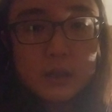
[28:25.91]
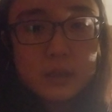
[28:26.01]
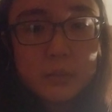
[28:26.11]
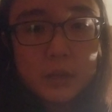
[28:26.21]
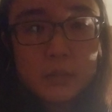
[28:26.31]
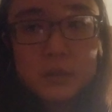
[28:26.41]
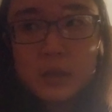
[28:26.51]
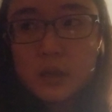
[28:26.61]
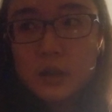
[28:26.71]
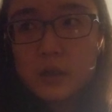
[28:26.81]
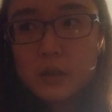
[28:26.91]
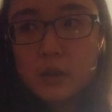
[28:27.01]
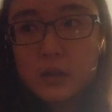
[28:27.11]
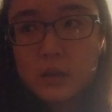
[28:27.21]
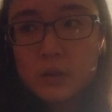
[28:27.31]
Sometimes
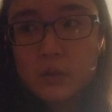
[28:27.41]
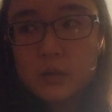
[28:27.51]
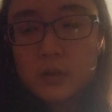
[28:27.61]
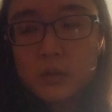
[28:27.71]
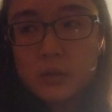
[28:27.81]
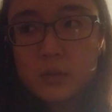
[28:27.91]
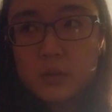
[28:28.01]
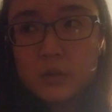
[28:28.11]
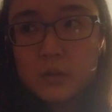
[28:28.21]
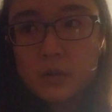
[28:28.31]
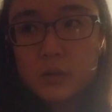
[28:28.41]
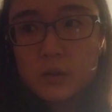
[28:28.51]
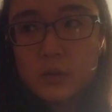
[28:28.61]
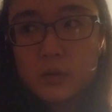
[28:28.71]
you